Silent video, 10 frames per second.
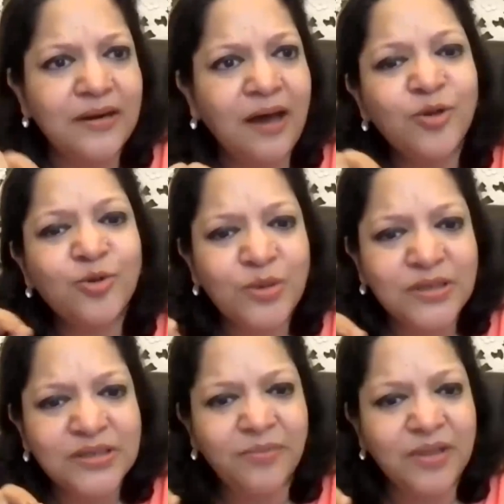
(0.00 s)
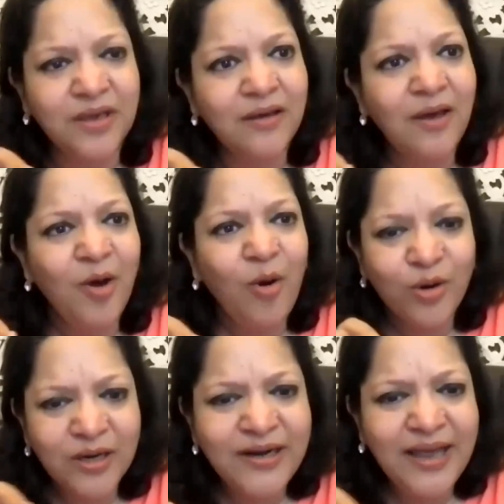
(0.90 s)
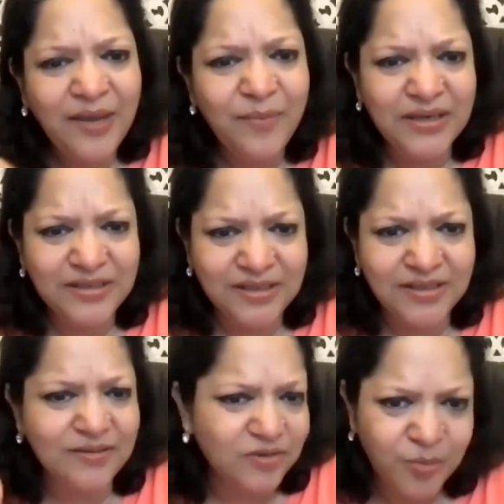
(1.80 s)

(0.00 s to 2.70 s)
And are you doing something on a daily basis?